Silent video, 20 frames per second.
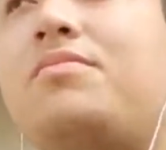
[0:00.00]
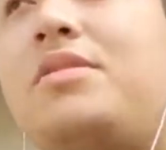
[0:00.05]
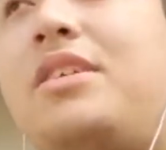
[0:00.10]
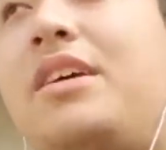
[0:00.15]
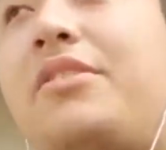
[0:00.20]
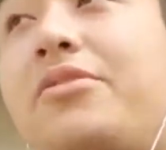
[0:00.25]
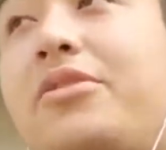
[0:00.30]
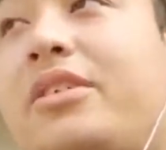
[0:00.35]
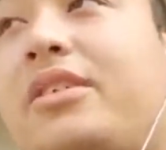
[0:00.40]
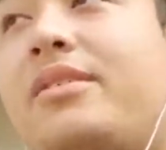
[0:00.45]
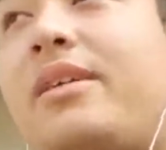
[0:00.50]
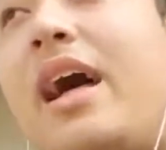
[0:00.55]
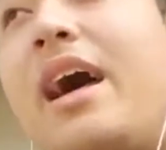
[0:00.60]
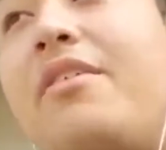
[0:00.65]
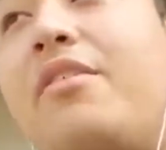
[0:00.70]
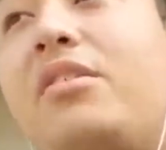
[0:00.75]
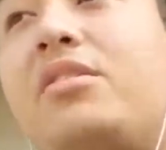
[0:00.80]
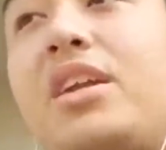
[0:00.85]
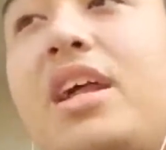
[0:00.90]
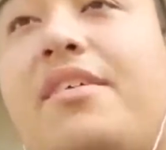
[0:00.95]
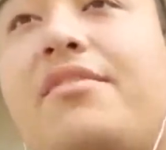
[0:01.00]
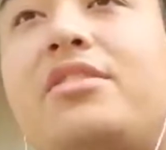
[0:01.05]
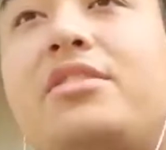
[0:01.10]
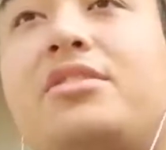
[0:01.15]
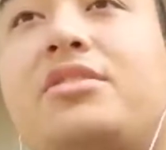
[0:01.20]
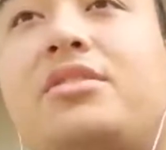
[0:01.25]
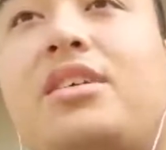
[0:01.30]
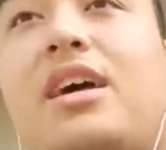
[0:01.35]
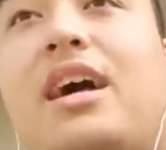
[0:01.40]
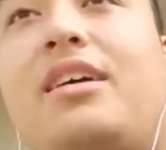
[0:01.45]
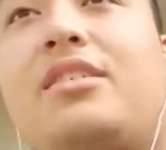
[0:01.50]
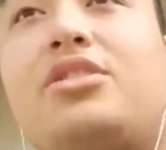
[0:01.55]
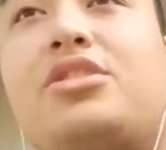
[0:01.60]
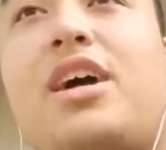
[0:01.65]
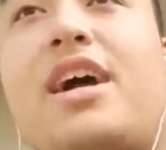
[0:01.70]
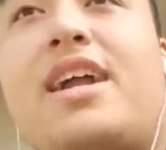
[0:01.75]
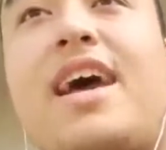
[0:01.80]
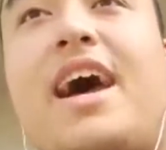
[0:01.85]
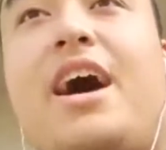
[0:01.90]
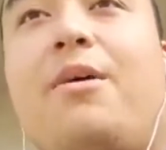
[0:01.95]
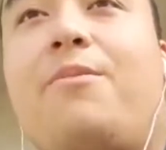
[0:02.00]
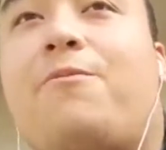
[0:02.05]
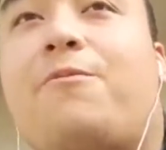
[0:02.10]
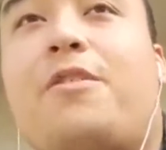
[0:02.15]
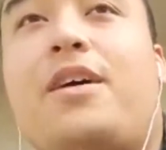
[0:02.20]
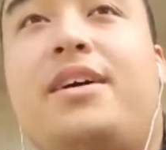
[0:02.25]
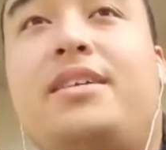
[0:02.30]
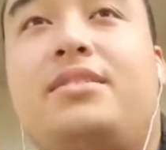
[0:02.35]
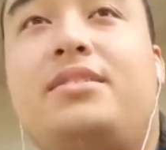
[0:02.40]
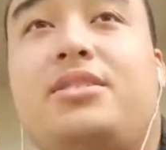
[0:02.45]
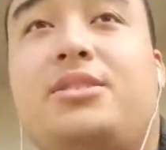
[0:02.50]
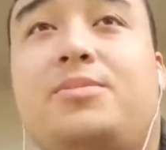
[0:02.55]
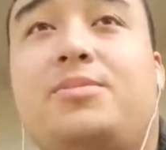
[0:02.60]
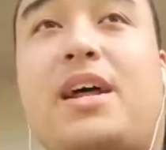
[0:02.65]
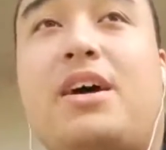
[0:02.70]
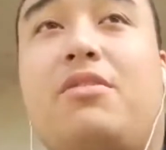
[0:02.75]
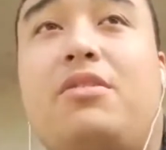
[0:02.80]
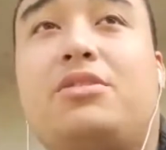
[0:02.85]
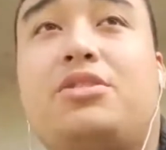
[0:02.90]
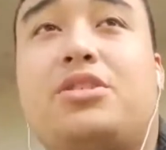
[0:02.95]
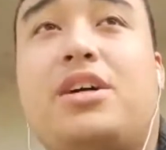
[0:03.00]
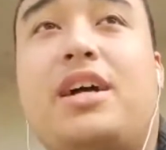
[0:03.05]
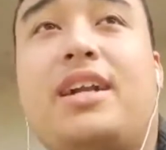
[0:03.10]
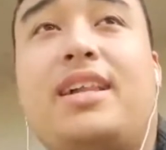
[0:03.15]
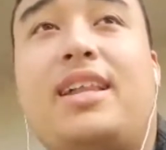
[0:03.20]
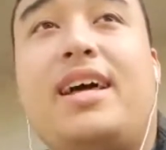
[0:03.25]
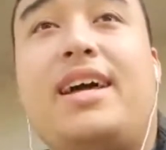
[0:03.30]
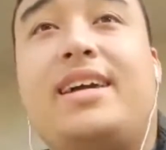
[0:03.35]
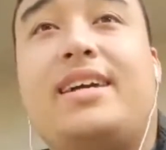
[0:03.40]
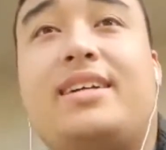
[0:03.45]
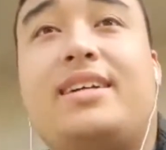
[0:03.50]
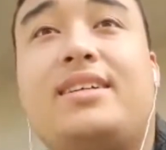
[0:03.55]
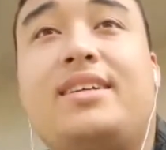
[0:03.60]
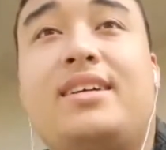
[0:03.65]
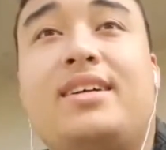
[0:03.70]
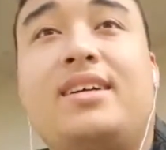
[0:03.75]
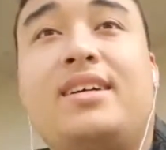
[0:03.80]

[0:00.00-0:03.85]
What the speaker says: different. I'll try to help friends, but I won't try to, like,